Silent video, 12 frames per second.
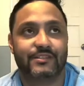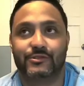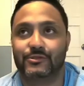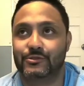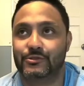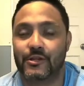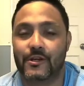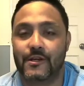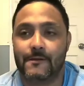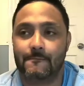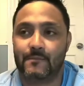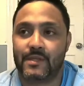to
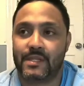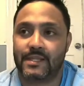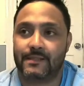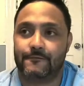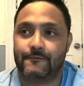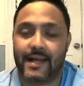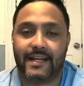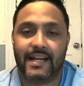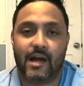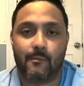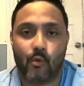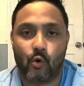find
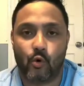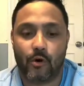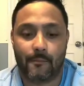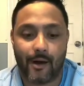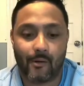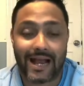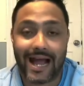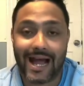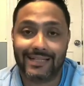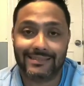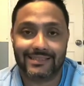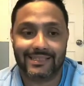out more about
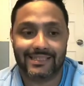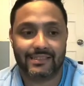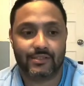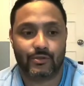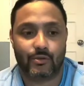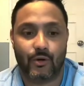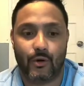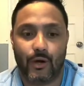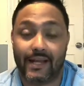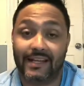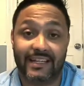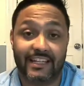contests so
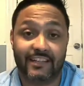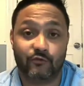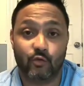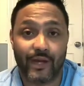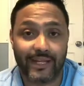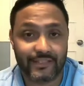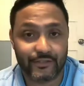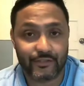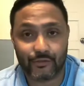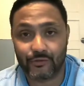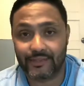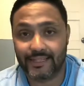I can give away
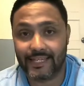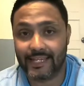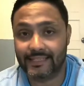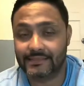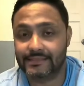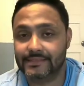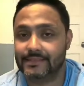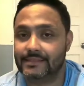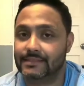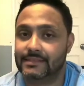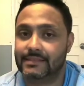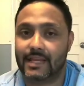certain
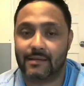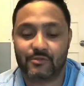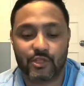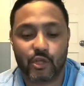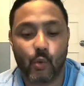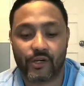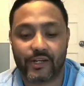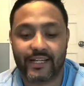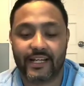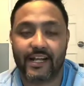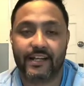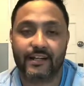things. I'm still working
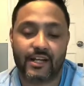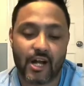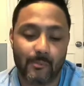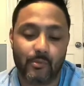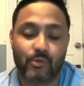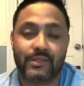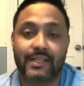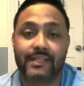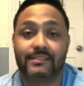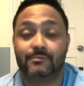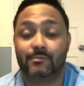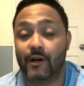on a couple
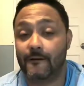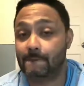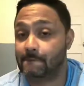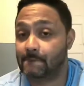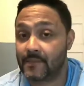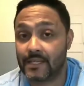things, but